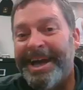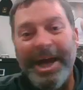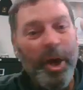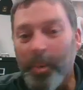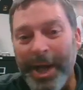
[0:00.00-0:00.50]
I
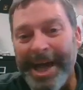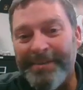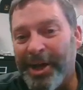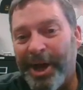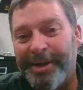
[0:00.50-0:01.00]
hope we have
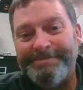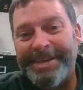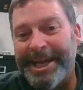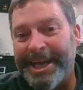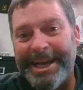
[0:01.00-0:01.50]
it all.
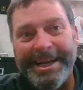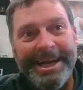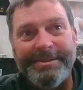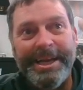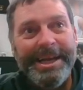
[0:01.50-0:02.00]

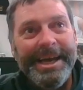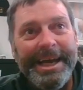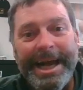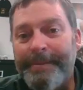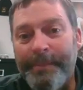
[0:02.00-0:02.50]
And
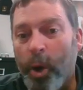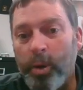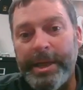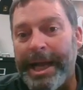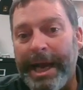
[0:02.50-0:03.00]
I'm
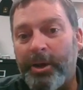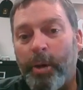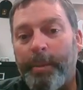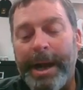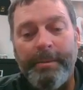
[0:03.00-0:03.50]
holding out
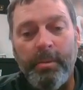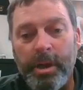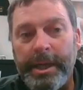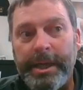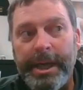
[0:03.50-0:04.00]
hope.
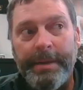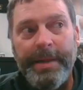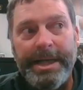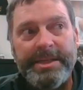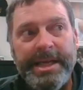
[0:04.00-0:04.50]
I'm
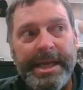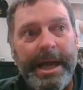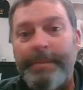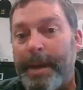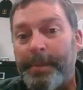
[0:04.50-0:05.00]
not saying,
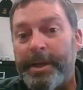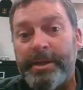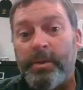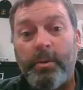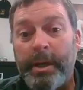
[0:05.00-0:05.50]
I'm not
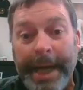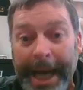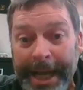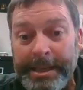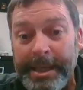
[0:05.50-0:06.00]
predicting that we're
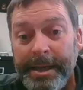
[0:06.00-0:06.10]
not.